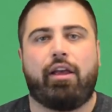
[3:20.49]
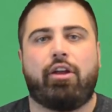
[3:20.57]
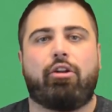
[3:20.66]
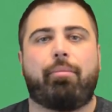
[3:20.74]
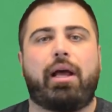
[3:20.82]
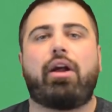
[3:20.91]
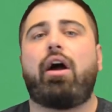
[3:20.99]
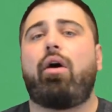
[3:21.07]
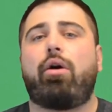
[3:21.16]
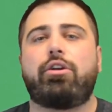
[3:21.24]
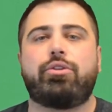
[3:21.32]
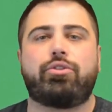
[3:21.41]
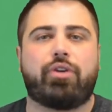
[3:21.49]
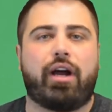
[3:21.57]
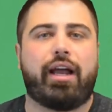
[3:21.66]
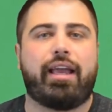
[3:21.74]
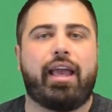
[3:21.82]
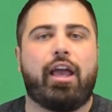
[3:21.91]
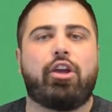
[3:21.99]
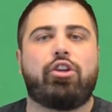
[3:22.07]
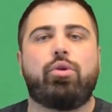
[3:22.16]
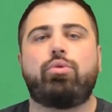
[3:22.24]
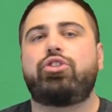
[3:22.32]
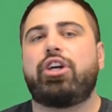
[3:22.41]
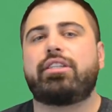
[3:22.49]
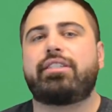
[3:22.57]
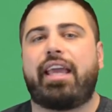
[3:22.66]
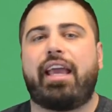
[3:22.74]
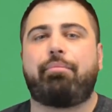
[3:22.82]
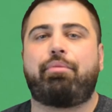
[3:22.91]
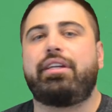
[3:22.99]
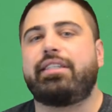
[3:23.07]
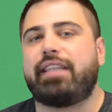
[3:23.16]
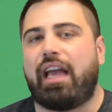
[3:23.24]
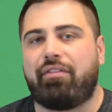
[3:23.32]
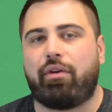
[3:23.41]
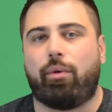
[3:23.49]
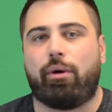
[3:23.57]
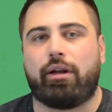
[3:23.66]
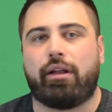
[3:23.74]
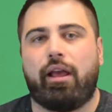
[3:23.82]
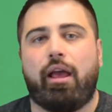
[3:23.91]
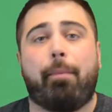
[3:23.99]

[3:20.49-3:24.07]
No matter how hard you try, you just can't please everyone